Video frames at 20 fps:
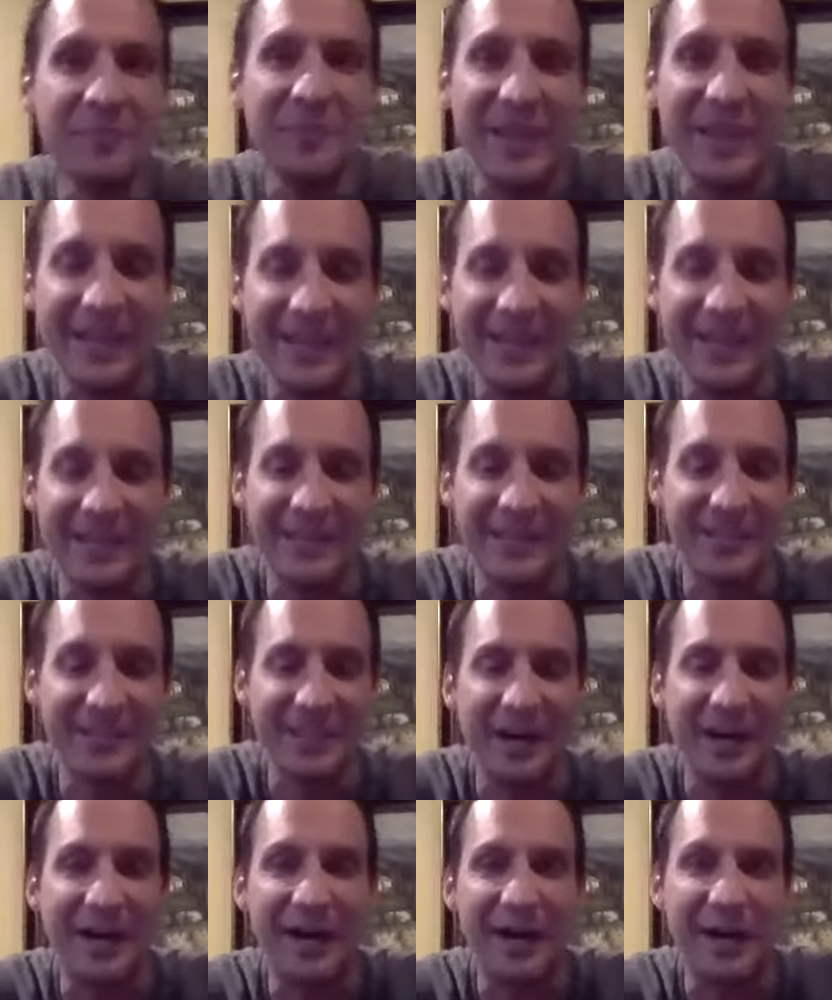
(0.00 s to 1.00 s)
and
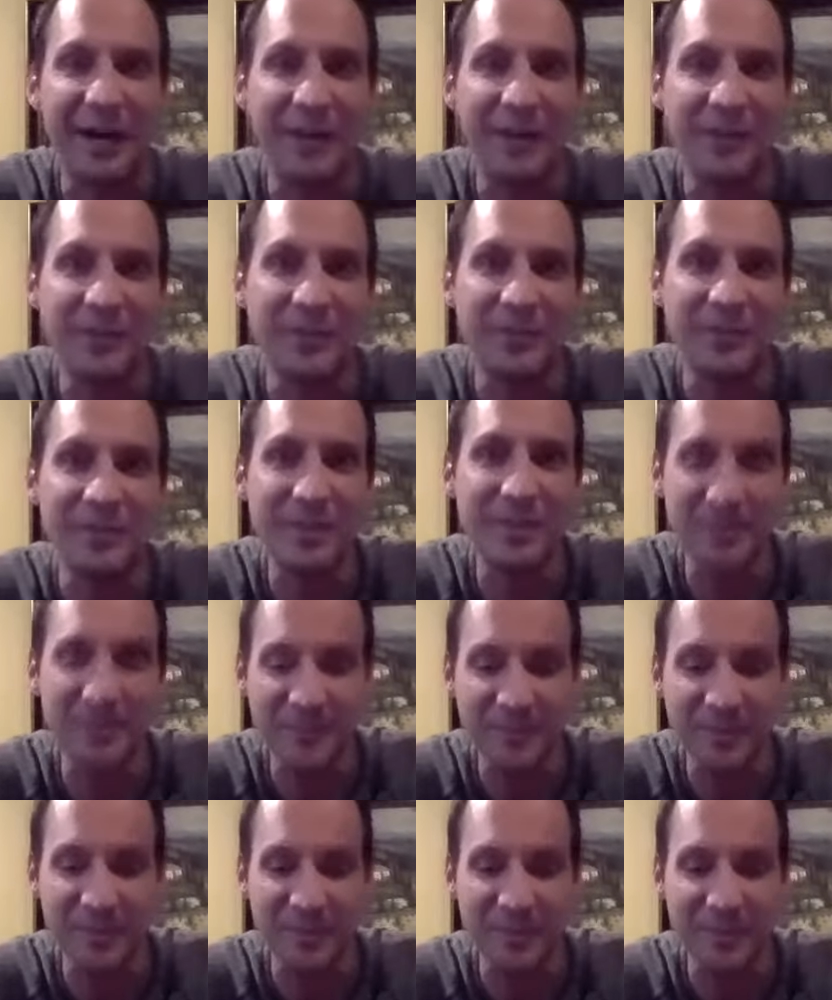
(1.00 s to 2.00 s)
um, so I'm coming
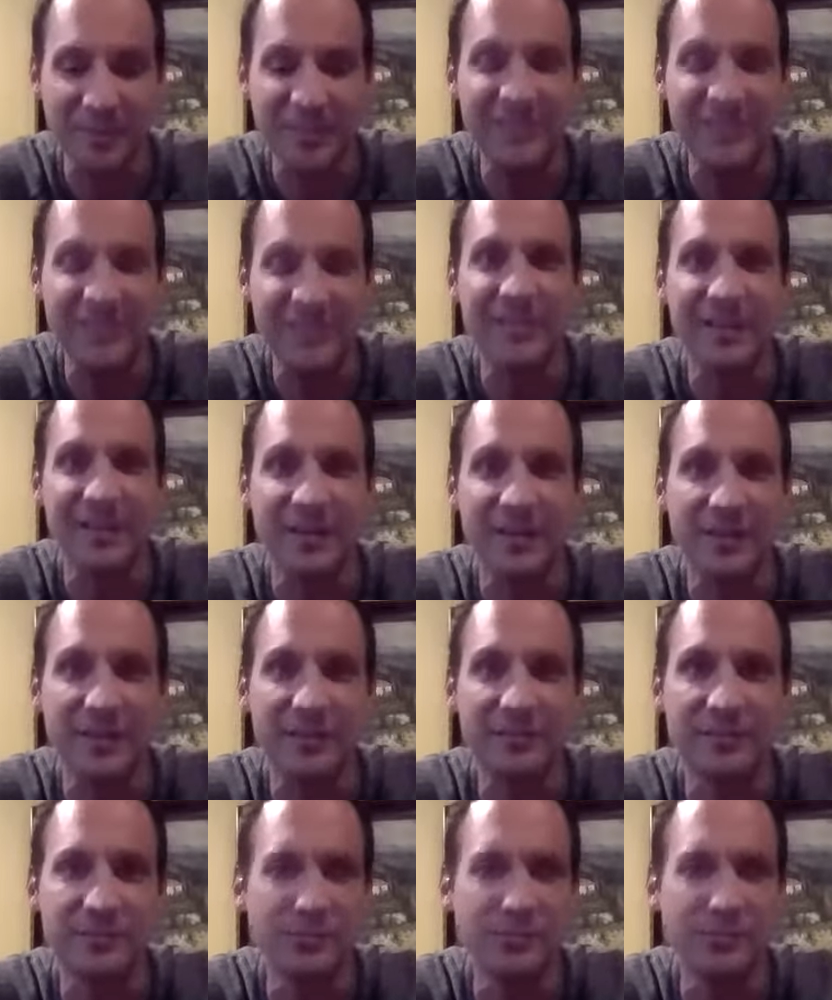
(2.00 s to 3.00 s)
from a place of
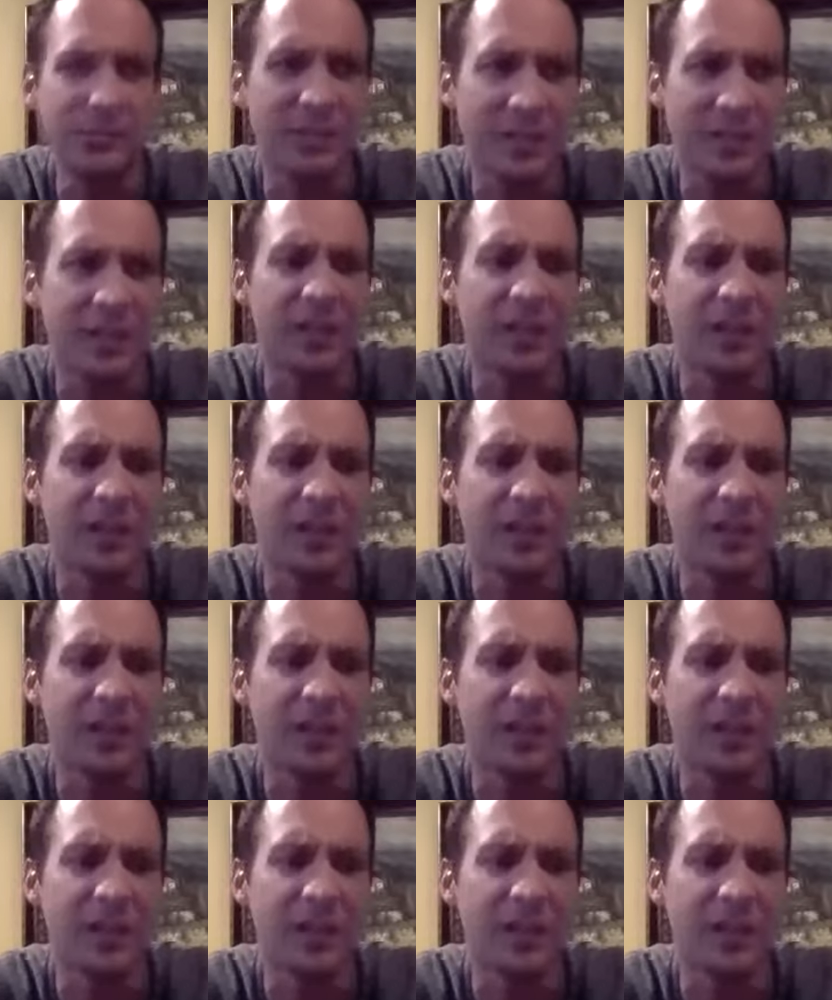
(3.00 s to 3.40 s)
really a,